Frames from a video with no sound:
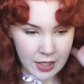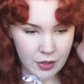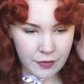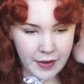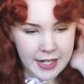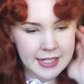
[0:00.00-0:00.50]

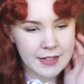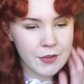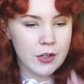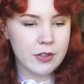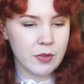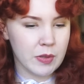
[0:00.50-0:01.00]
You find it
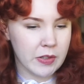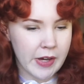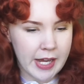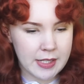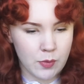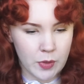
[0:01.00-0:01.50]
difficult to
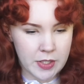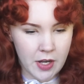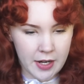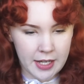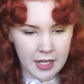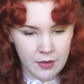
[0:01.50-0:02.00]
relax when
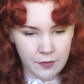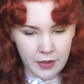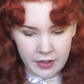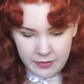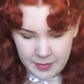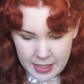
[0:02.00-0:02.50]
talking in
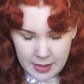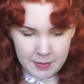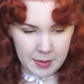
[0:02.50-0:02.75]
front of many